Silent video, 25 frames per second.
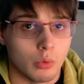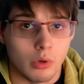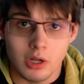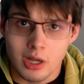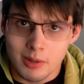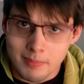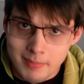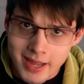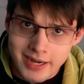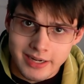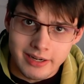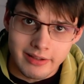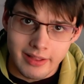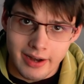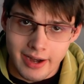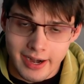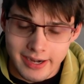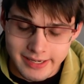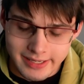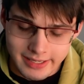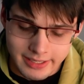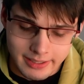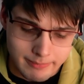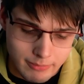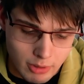we'll come back to that
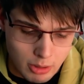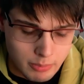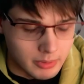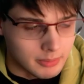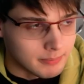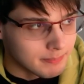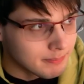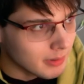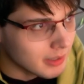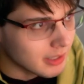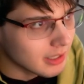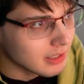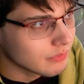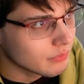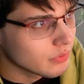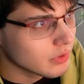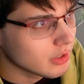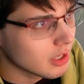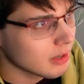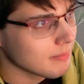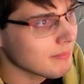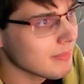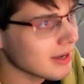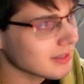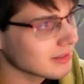idea in a moment. But if we
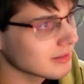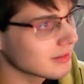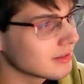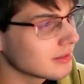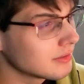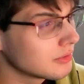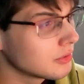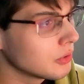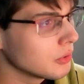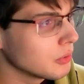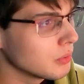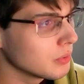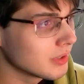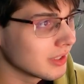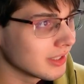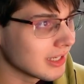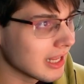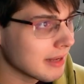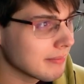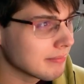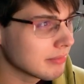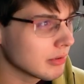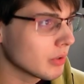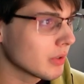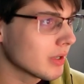come back to
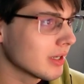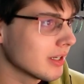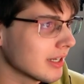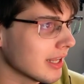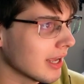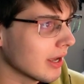today broken